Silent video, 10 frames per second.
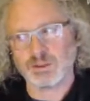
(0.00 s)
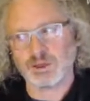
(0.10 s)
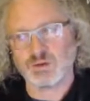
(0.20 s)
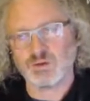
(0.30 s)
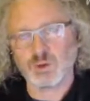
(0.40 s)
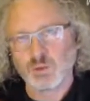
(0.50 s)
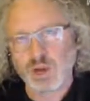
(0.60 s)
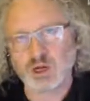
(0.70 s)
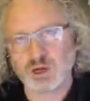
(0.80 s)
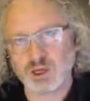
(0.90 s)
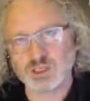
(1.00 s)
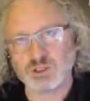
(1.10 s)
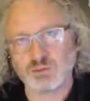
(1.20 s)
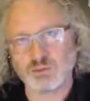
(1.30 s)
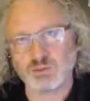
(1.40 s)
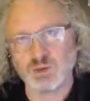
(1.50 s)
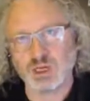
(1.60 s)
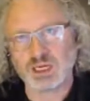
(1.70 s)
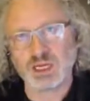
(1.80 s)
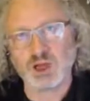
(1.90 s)
if you want to
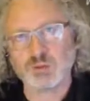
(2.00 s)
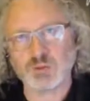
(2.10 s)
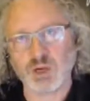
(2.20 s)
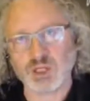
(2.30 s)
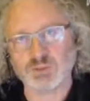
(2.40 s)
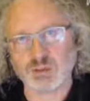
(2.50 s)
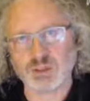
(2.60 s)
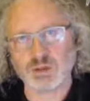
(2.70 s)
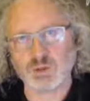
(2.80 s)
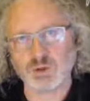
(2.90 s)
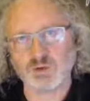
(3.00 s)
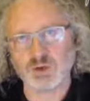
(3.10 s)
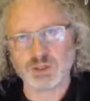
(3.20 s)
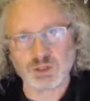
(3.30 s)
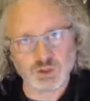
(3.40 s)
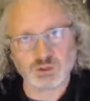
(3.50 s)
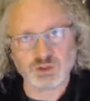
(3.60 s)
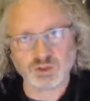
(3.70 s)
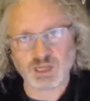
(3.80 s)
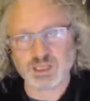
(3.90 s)
radically optimize publishing workflows in the
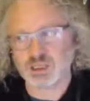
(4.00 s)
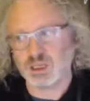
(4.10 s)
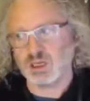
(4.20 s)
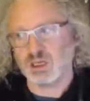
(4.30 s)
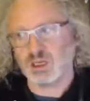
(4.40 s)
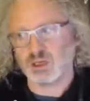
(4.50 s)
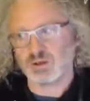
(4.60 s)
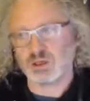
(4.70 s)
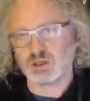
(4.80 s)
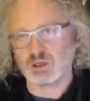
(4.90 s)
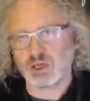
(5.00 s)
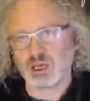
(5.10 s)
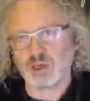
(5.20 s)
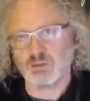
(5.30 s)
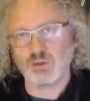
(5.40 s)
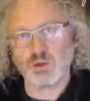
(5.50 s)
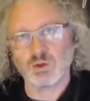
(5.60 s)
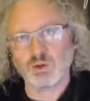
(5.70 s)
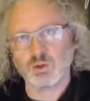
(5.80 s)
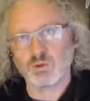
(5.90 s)
journal space, I think
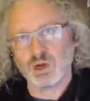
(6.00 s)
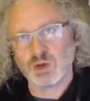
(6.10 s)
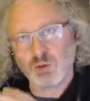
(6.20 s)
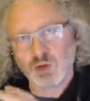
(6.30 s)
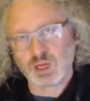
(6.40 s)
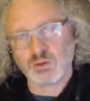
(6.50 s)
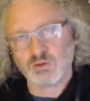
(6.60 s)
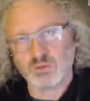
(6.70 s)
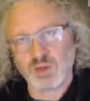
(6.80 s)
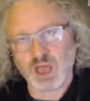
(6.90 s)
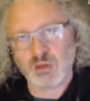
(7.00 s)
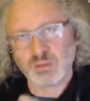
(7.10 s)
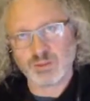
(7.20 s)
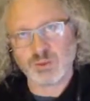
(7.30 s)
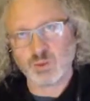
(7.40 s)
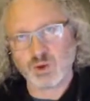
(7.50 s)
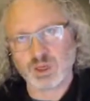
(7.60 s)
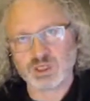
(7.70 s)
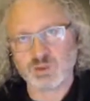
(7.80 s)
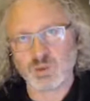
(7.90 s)
really working with how people
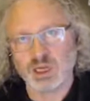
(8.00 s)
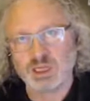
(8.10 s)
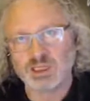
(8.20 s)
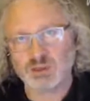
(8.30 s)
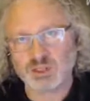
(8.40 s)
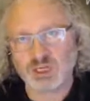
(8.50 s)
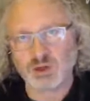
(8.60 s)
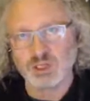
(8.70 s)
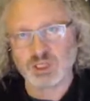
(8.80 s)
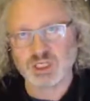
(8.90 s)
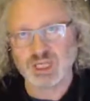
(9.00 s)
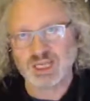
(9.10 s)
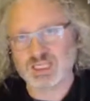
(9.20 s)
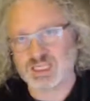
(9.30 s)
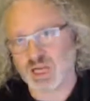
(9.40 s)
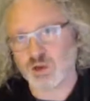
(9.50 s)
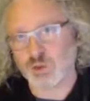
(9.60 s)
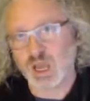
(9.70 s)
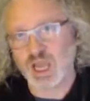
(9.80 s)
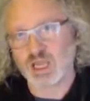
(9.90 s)
work as well as a technology that gets out of
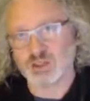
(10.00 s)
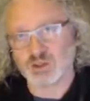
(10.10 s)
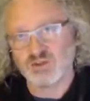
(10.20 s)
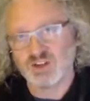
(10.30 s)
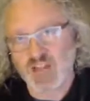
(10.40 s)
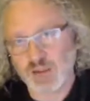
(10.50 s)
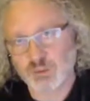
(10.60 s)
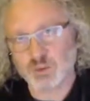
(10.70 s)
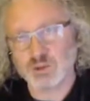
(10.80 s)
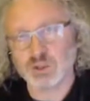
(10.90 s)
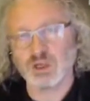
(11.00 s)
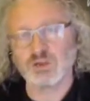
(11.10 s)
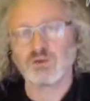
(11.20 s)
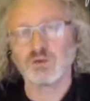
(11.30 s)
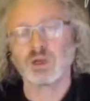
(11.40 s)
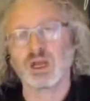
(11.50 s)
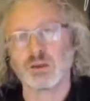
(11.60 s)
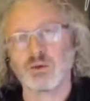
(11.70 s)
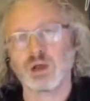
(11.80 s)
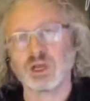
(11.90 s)
the way and sort of enables fluent
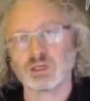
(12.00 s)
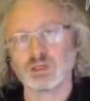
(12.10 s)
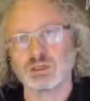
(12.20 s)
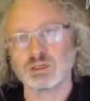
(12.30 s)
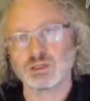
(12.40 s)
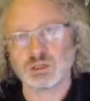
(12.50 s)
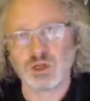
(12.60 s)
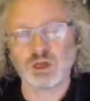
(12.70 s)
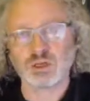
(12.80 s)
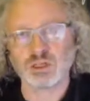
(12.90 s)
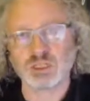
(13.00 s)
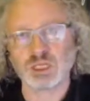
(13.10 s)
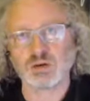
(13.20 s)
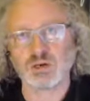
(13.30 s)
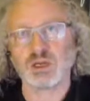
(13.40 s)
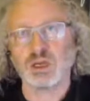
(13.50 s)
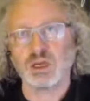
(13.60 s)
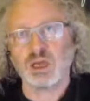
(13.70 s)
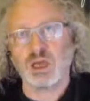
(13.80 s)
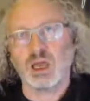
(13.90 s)
collaboration is kind of the secret.
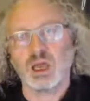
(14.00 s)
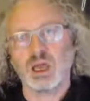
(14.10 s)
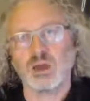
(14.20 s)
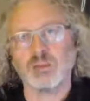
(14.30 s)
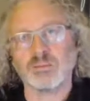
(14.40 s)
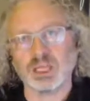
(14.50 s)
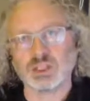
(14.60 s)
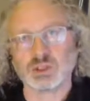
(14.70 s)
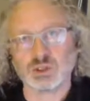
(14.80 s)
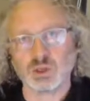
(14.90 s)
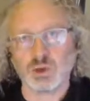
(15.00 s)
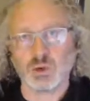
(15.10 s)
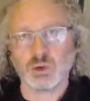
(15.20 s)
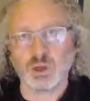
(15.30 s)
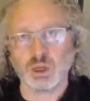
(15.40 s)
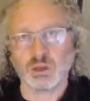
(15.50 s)
And so